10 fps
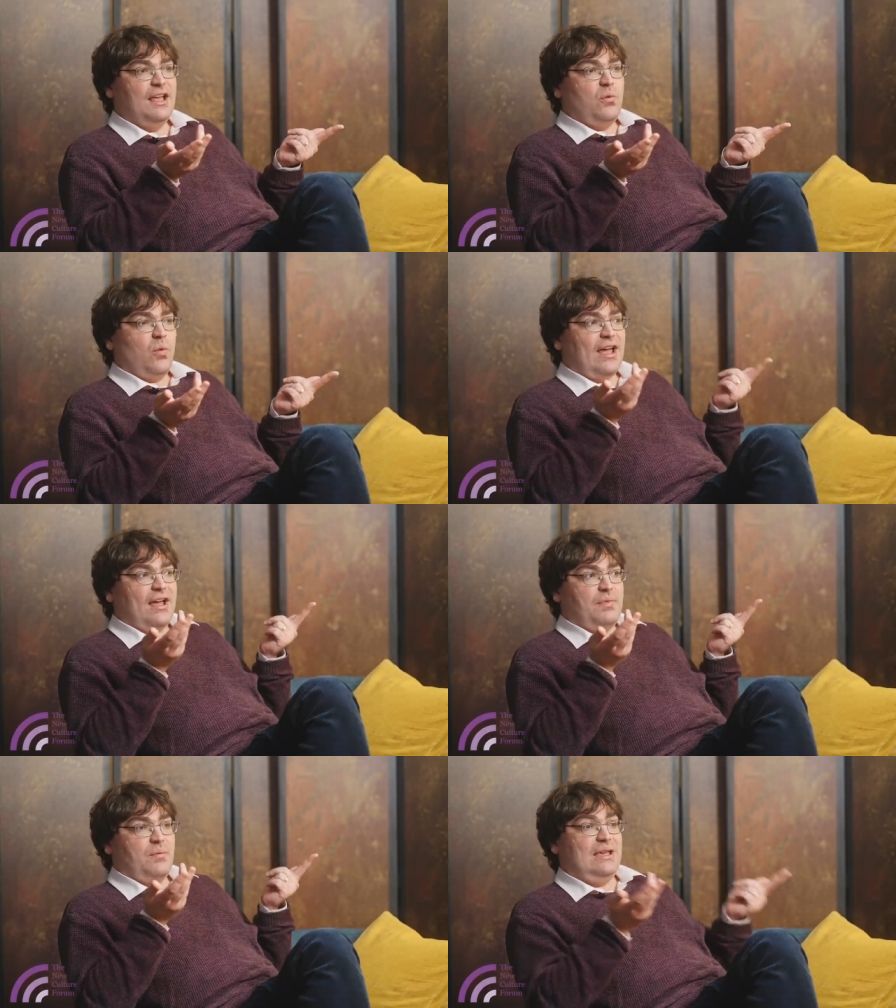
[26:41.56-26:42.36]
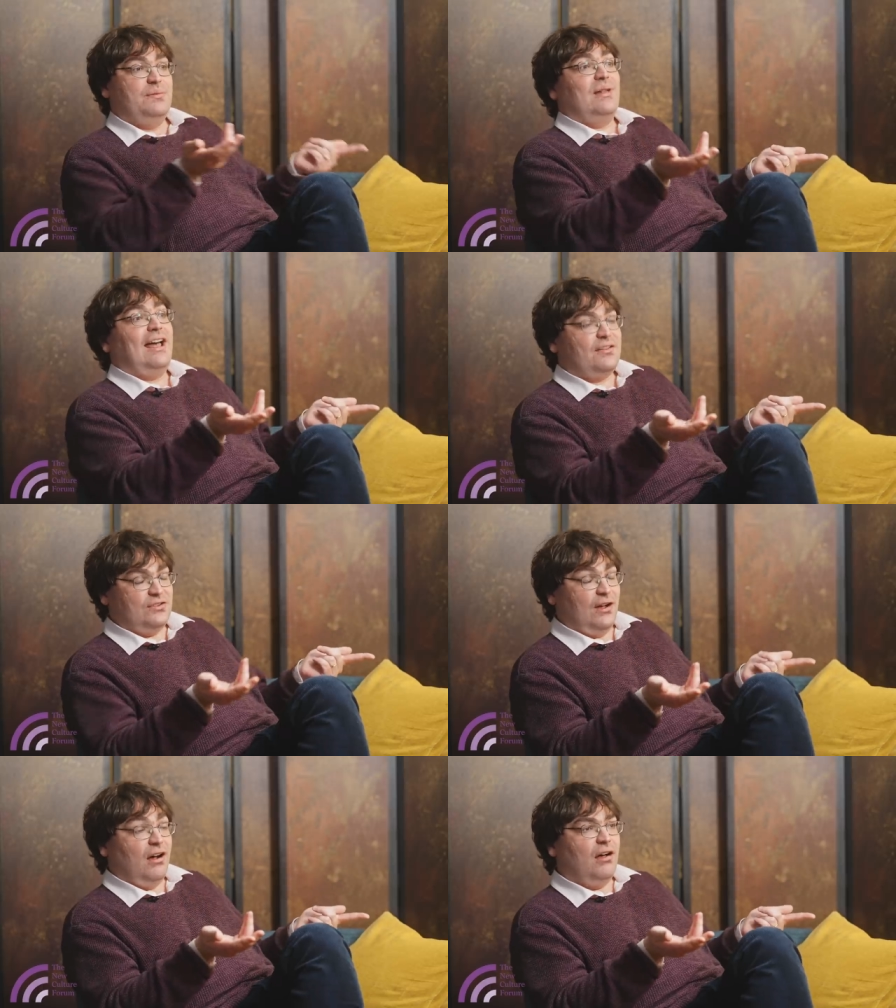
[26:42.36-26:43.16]
where the people
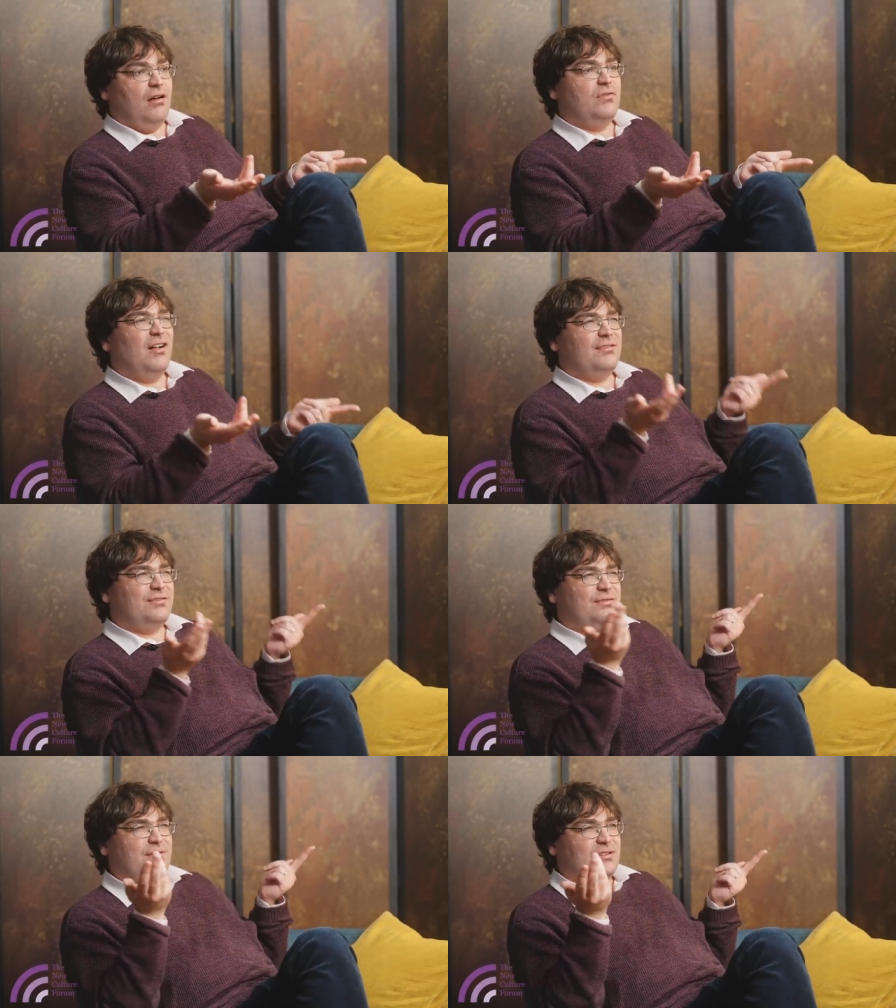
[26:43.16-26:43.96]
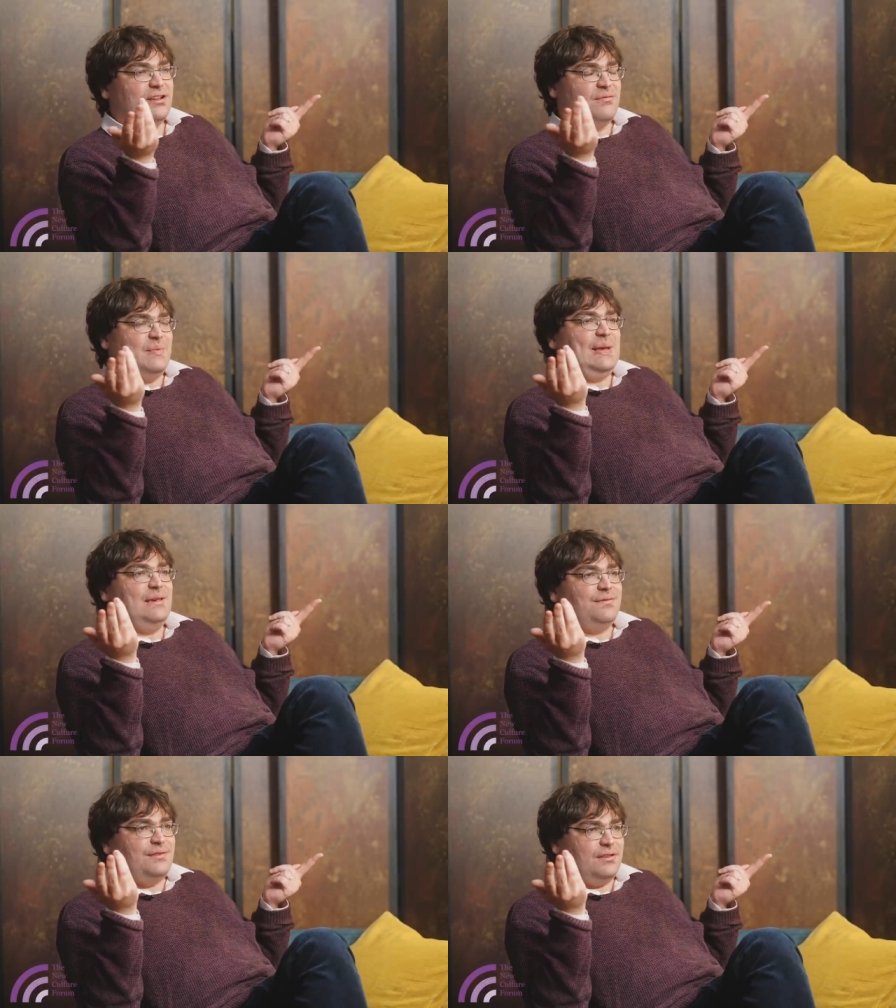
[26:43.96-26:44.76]
actually are, rather than
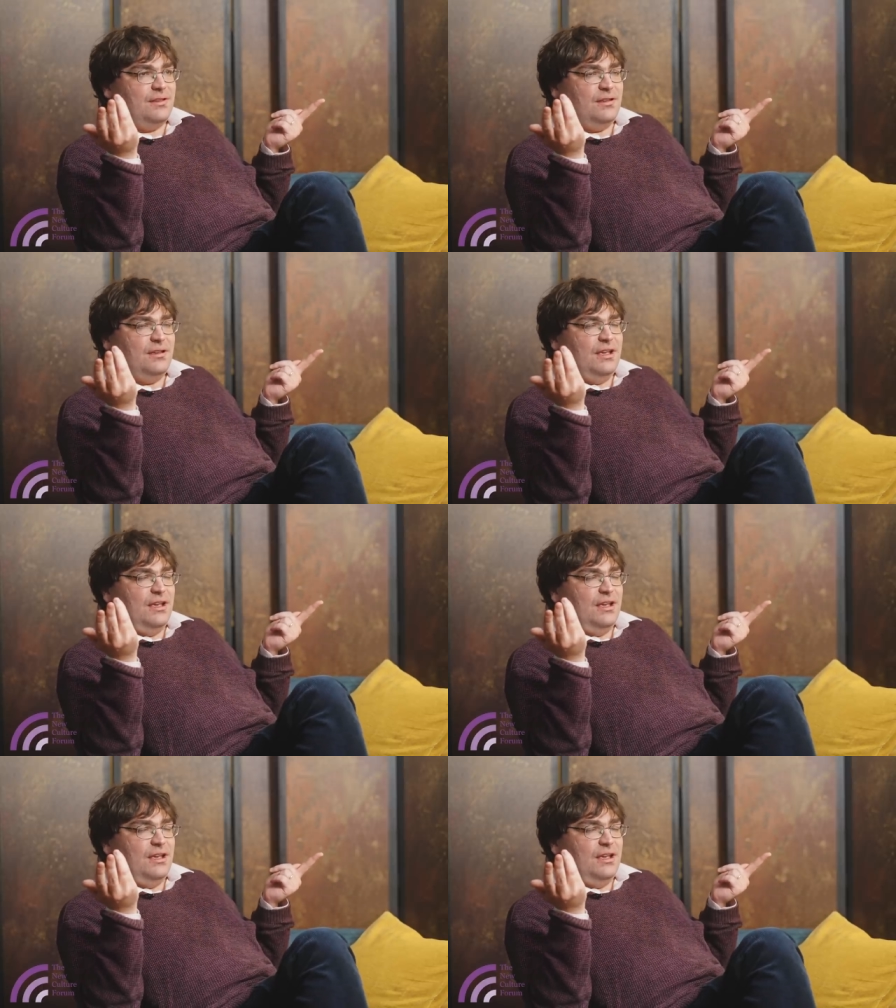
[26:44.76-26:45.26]
compete for the,